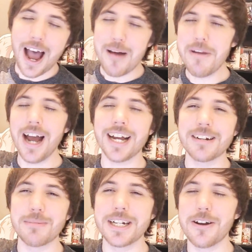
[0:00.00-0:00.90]
I'm not
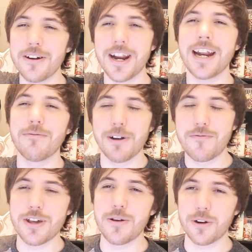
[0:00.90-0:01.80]
gonna be doing any
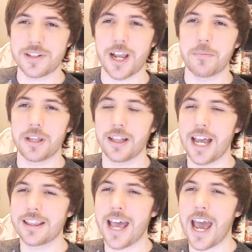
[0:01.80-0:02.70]
review or something like